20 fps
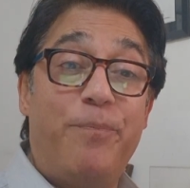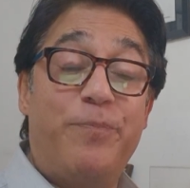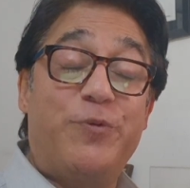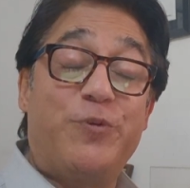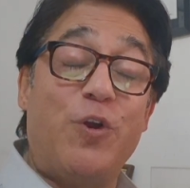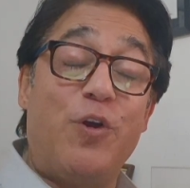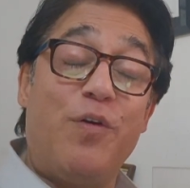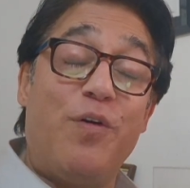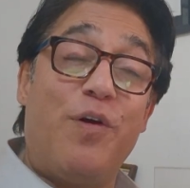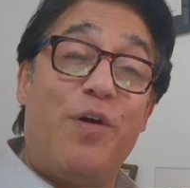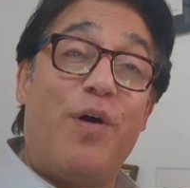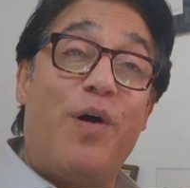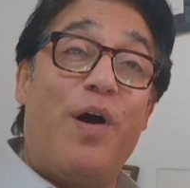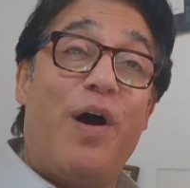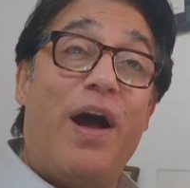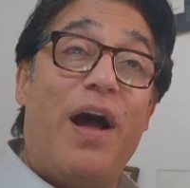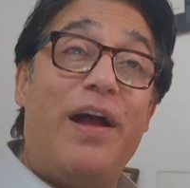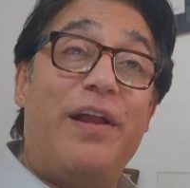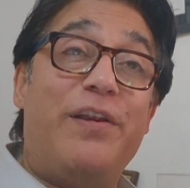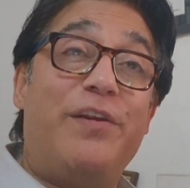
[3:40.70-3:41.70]
So
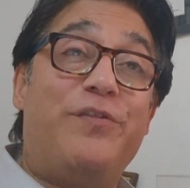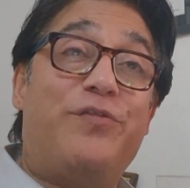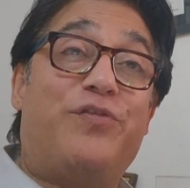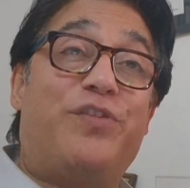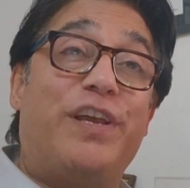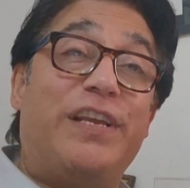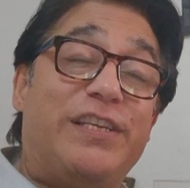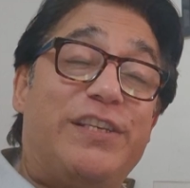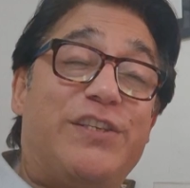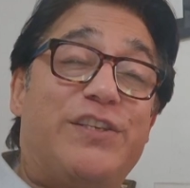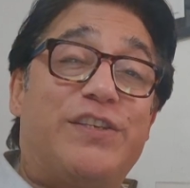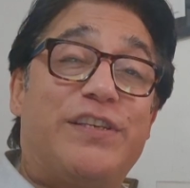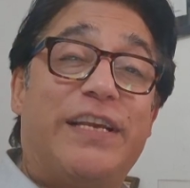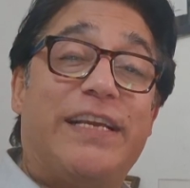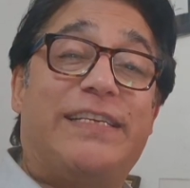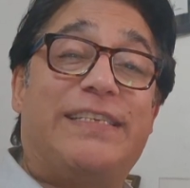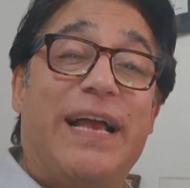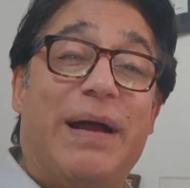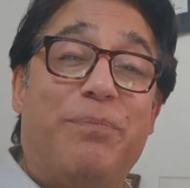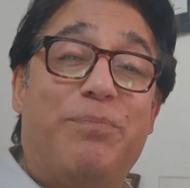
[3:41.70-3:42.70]
this
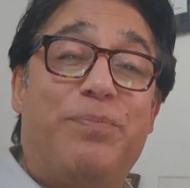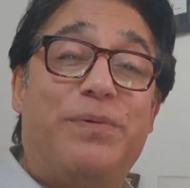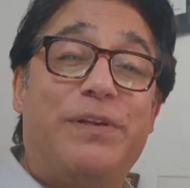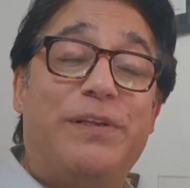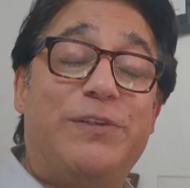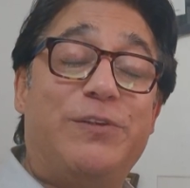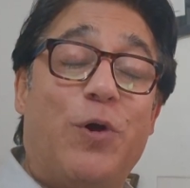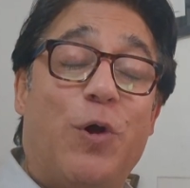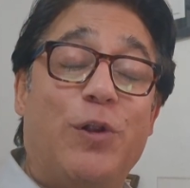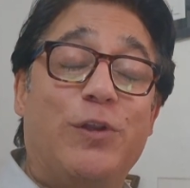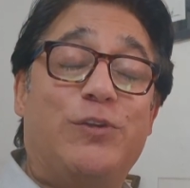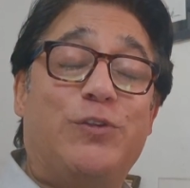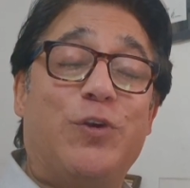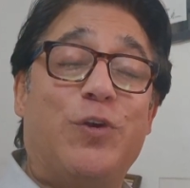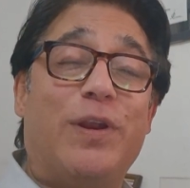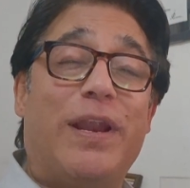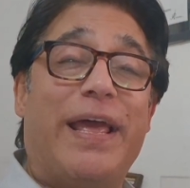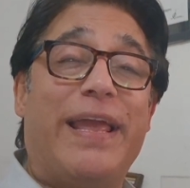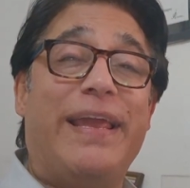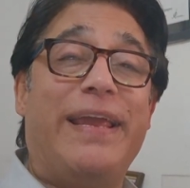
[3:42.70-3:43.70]
example is
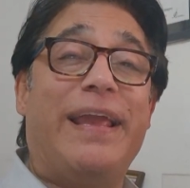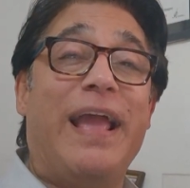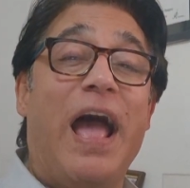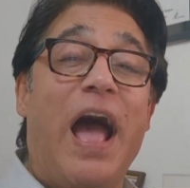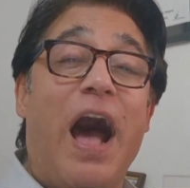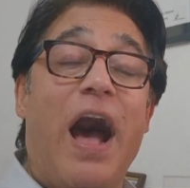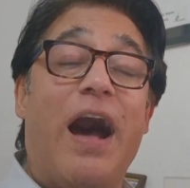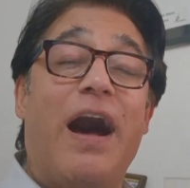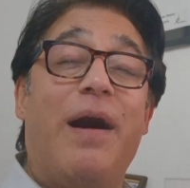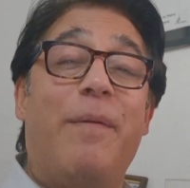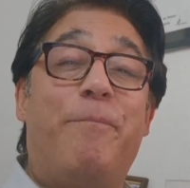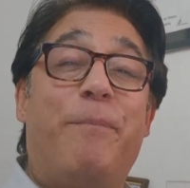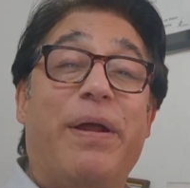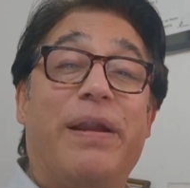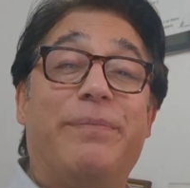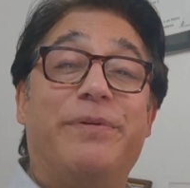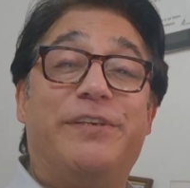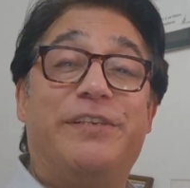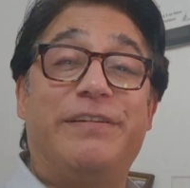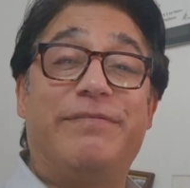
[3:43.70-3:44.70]
also like
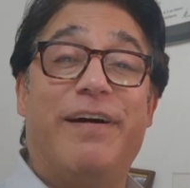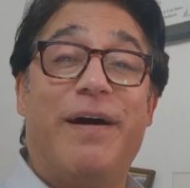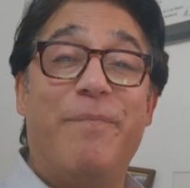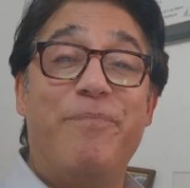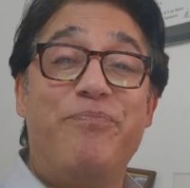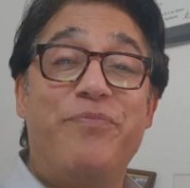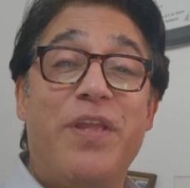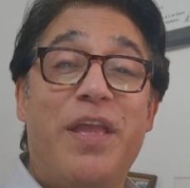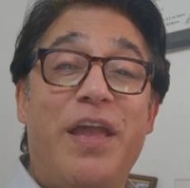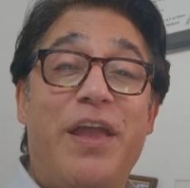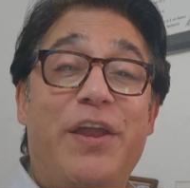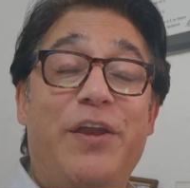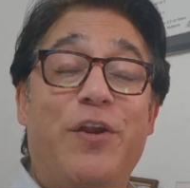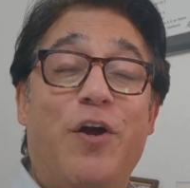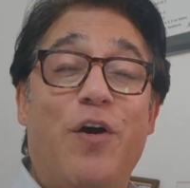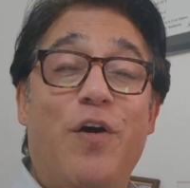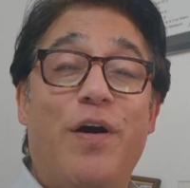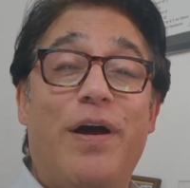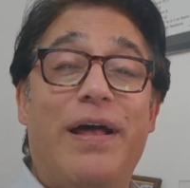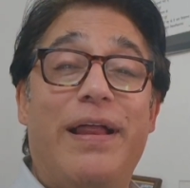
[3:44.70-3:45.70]
Paramashiva.
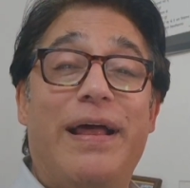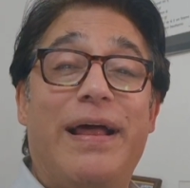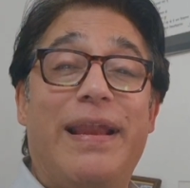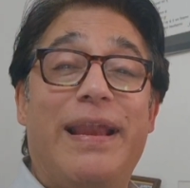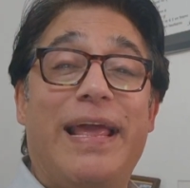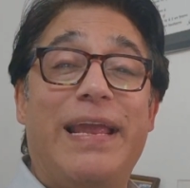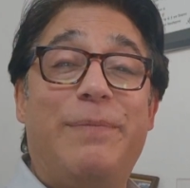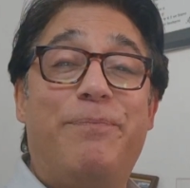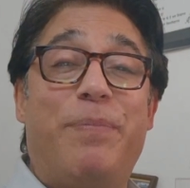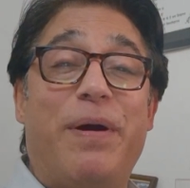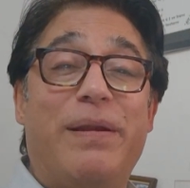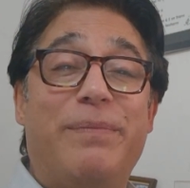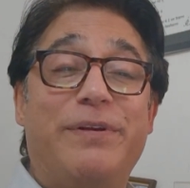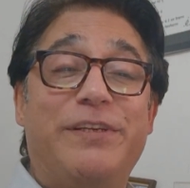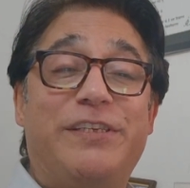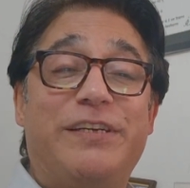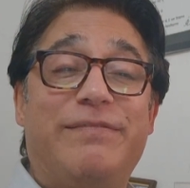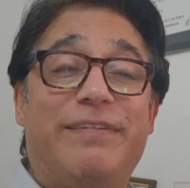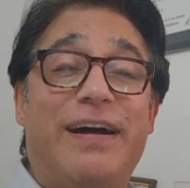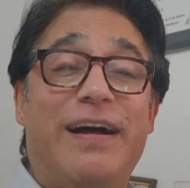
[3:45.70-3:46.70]
Like
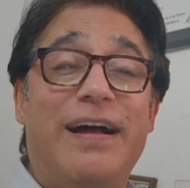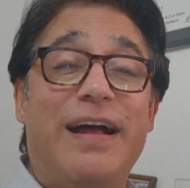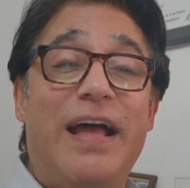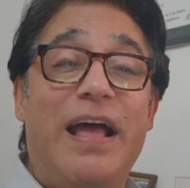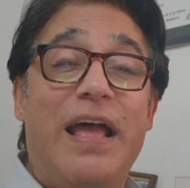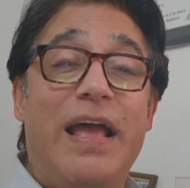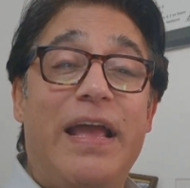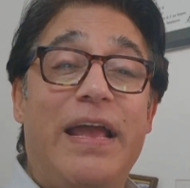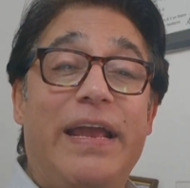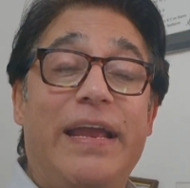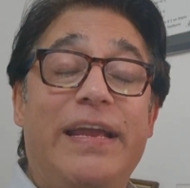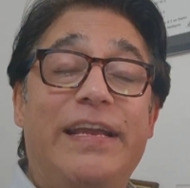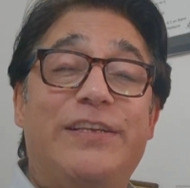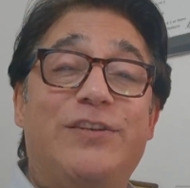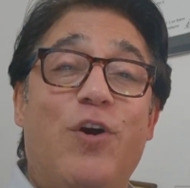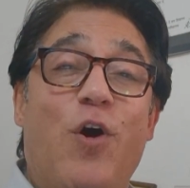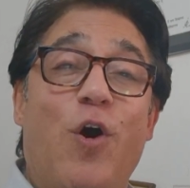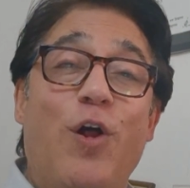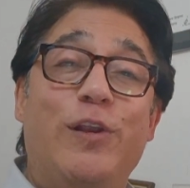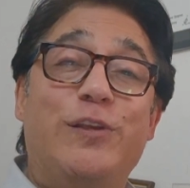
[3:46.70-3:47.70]
Paramashiva
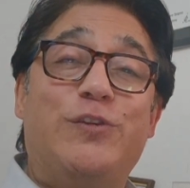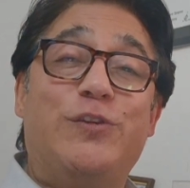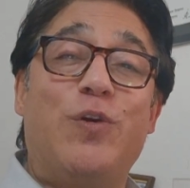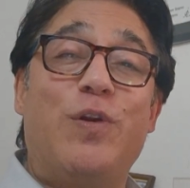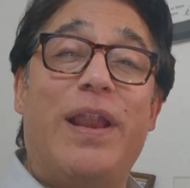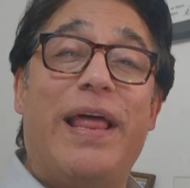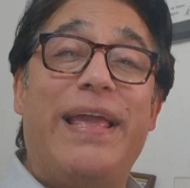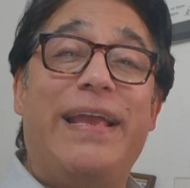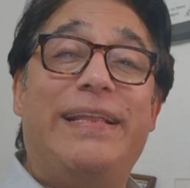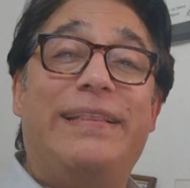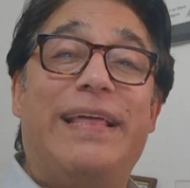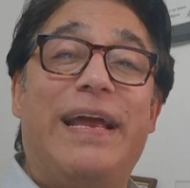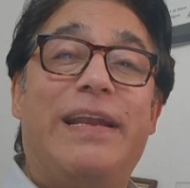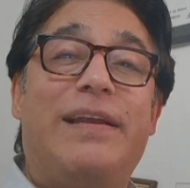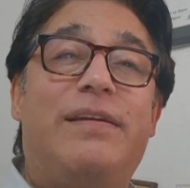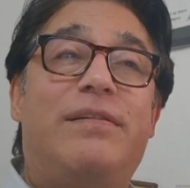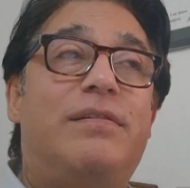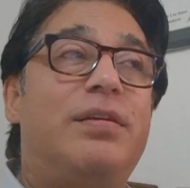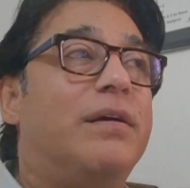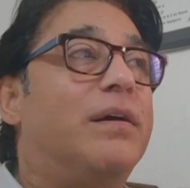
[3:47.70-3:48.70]
is also like
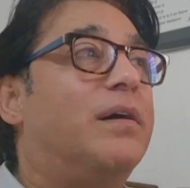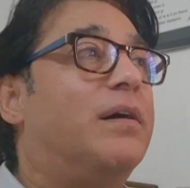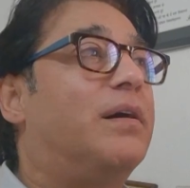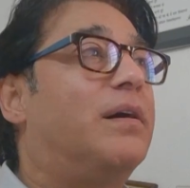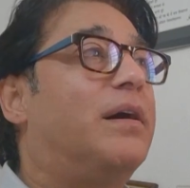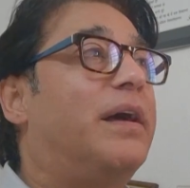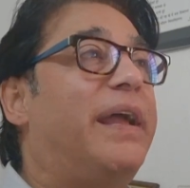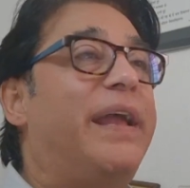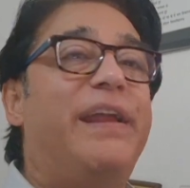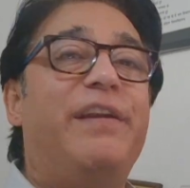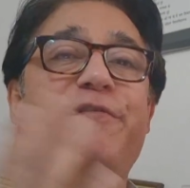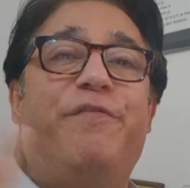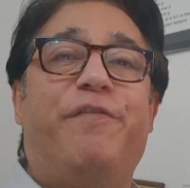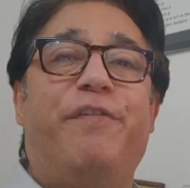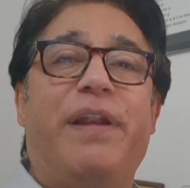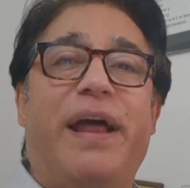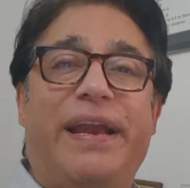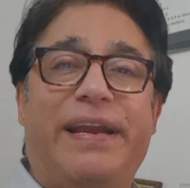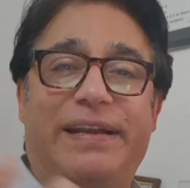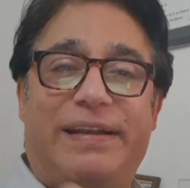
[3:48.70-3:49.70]
that
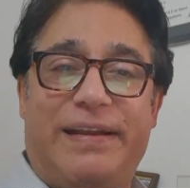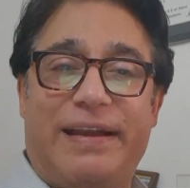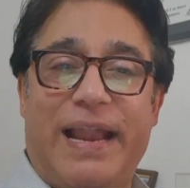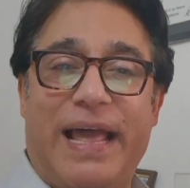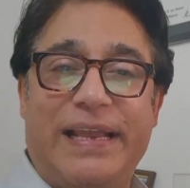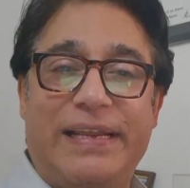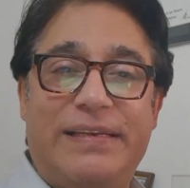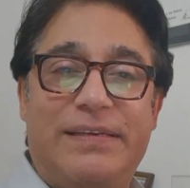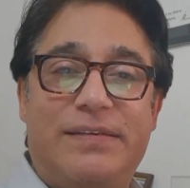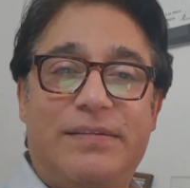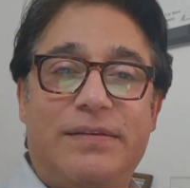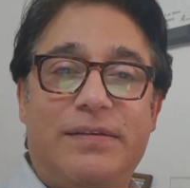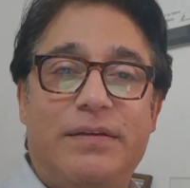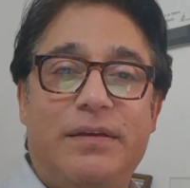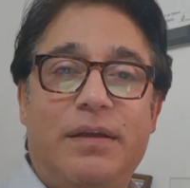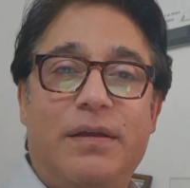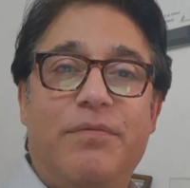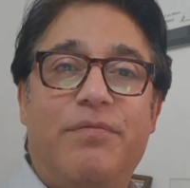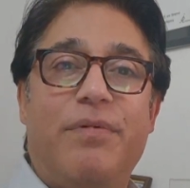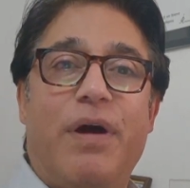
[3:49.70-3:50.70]
infinite light,
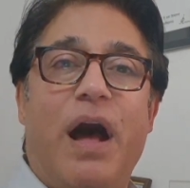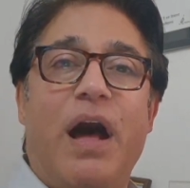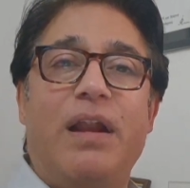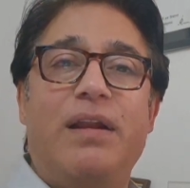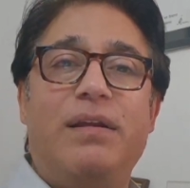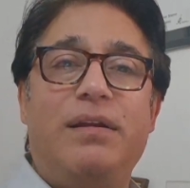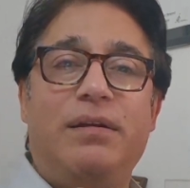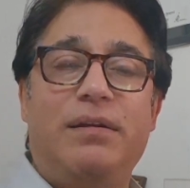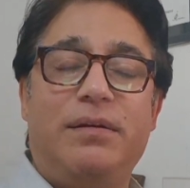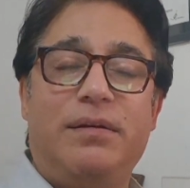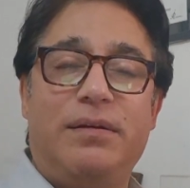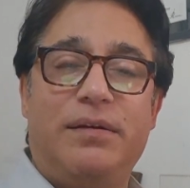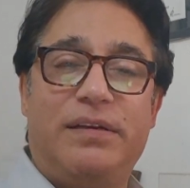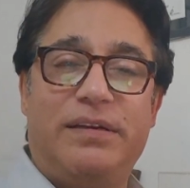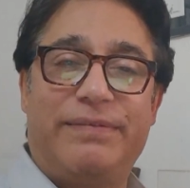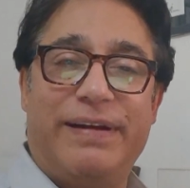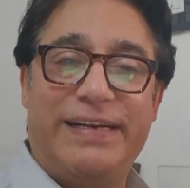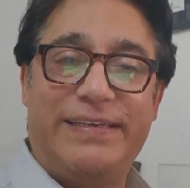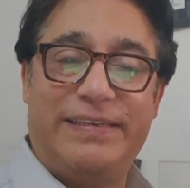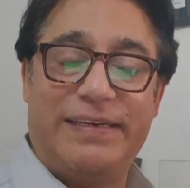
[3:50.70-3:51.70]

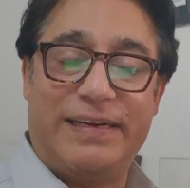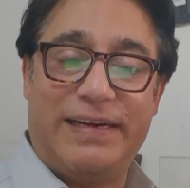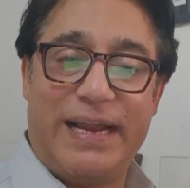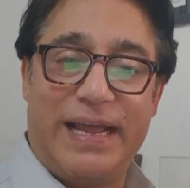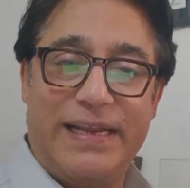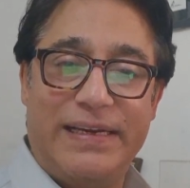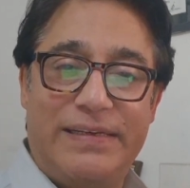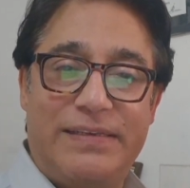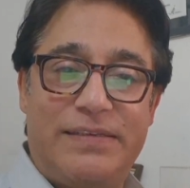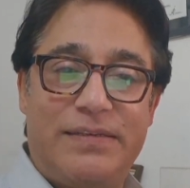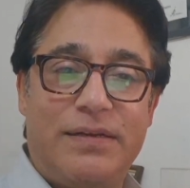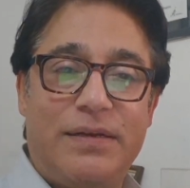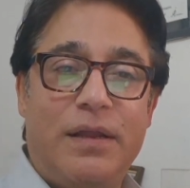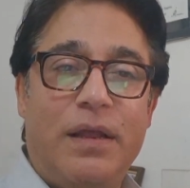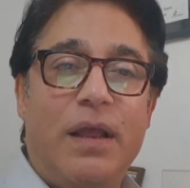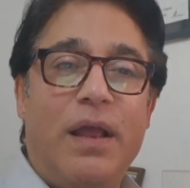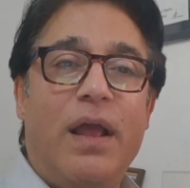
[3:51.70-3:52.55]
undivided light,